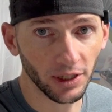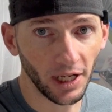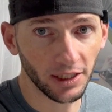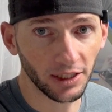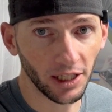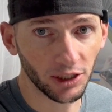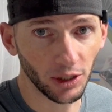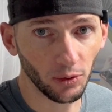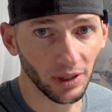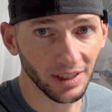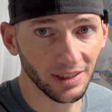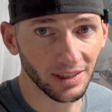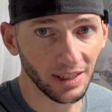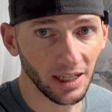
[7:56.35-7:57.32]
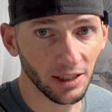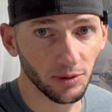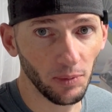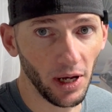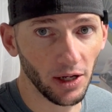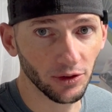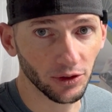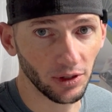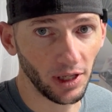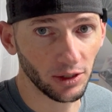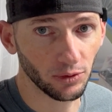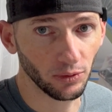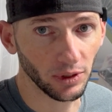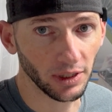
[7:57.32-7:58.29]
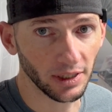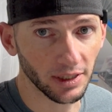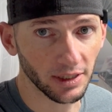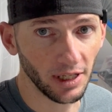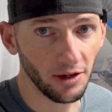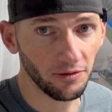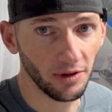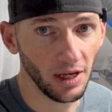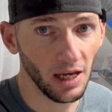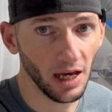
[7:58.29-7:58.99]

That's actually where the skids mount, so that's really stiff.